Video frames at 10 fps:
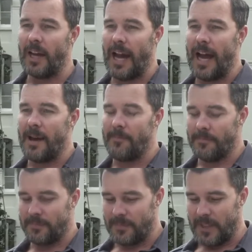
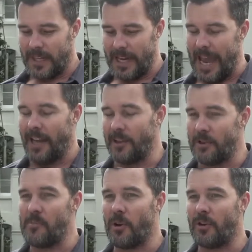Ella,
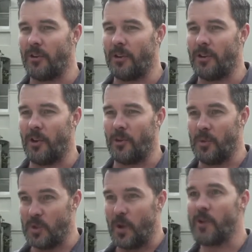the model who
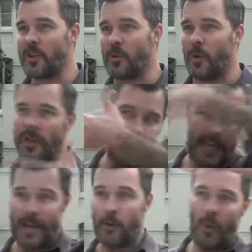was wearing the wig,
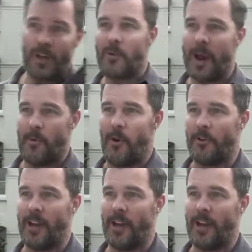had a wig wrap on,